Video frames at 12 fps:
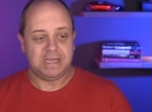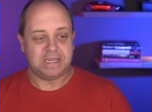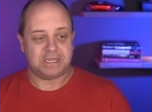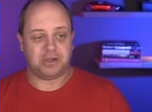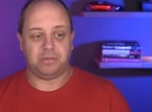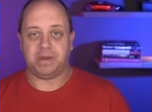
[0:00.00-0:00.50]

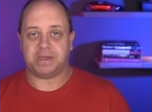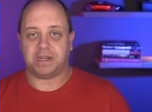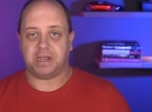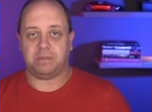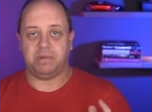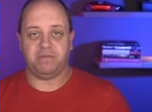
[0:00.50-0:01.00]
So but
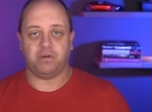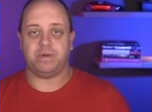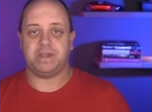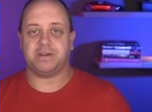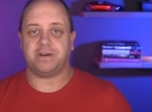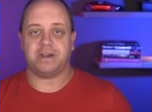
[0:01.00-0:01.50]
uh, before we
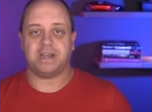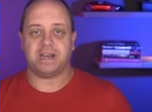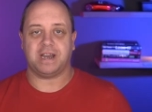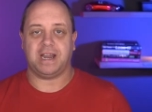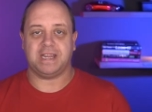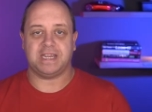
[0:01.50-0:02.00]

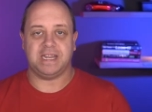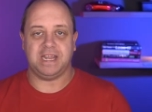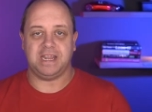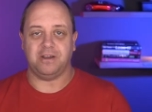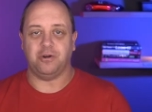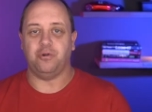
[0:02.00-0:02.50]
start, let's
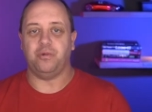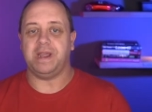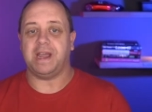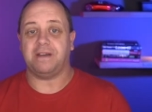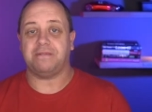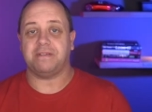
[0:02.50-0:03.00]
see who we
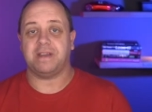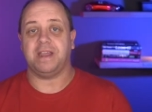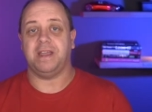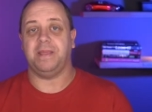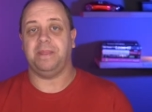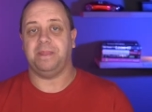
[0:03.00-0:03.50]
have
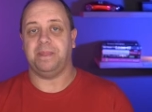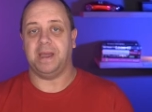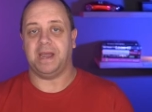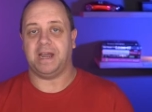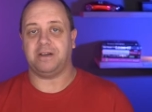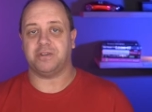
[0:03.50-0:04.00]
in
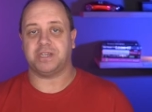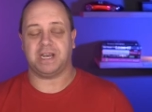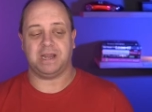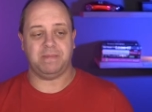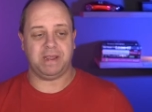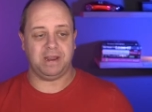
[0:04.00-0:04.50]
the house.
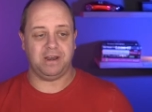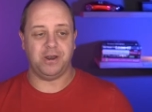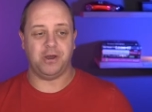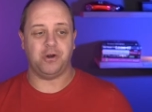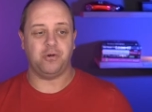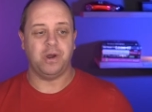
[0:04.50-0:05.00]
Let me
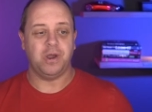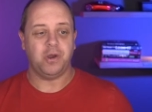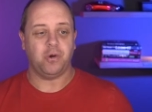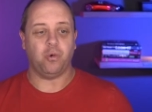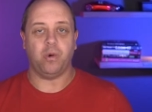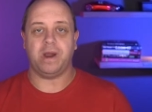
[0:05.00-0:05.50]
know
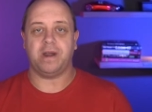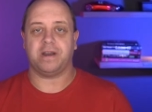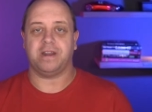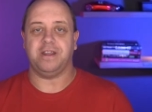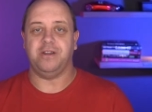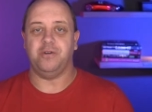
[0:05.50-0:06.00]
where
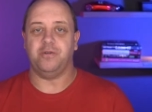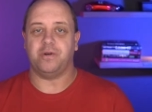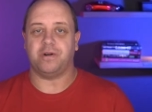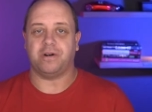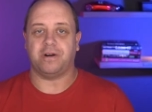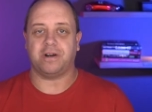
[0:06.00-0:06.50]

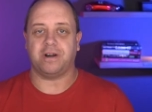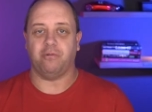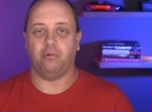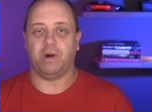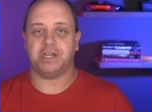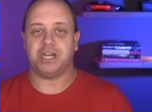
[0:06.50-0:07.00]
you are
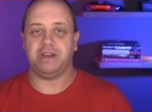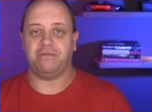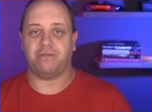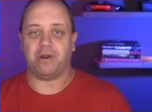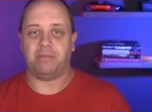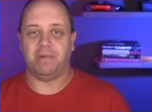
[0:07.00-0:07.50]
watching
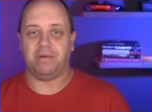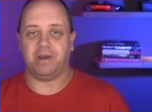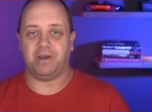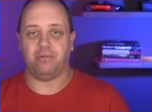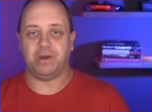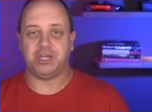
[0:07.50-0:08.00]
from,
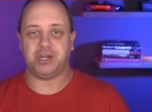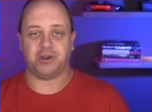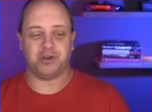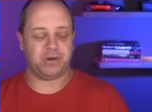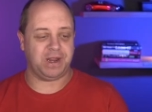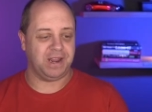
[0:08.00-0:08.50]
uh, which
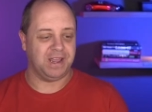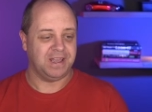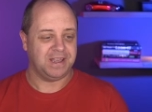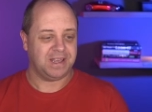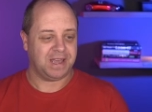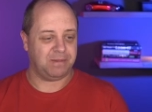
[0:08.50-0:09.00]
country.
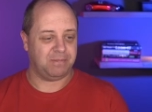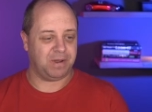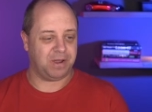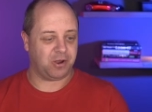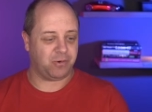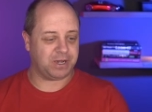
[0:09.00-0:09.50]
I'm
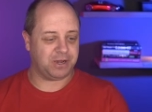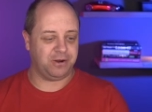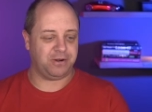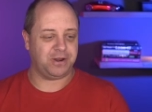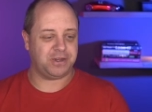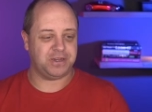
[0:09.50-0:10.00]
uh, quite
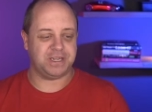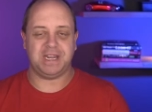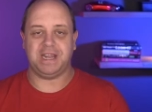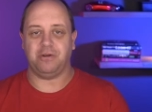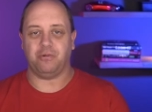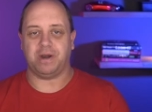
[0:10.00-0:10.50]
curious to
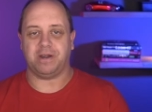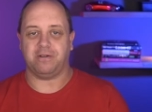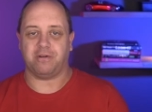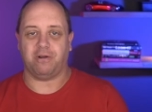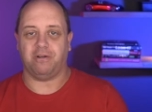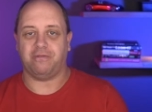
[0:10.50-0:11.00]
see where
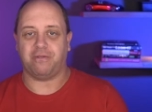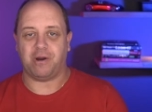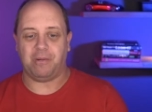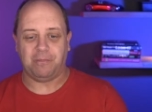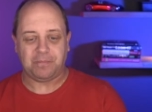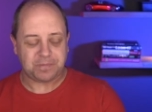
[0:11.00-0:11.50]
you're all
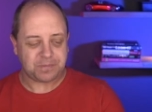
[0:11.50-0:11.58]
from.